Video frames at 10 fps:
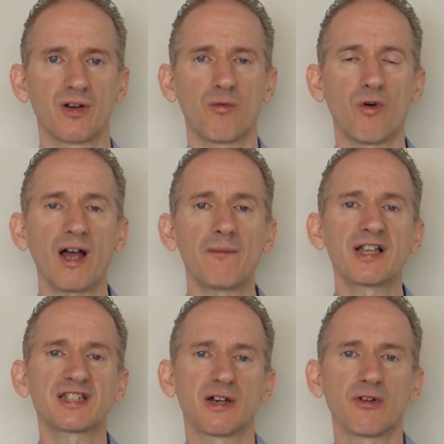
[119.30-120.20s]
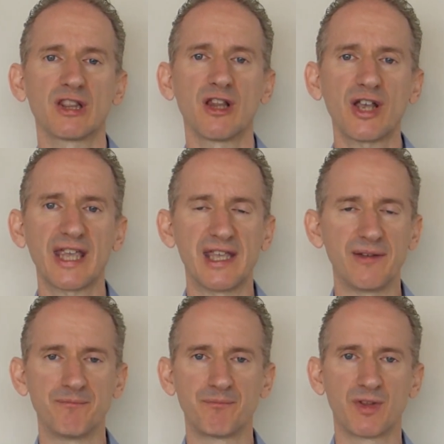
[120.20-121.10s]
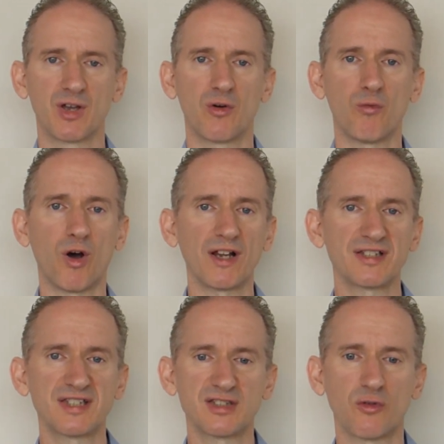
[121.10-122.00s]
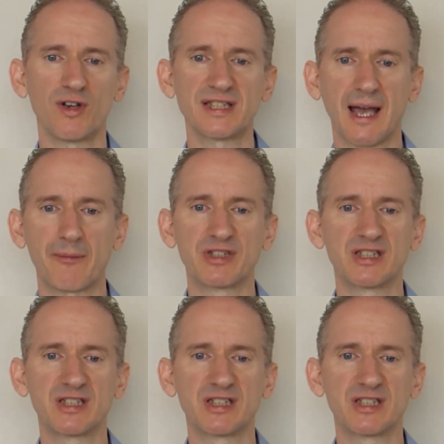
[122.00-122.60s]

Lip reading: Why am I so unlucky? Why does this always happen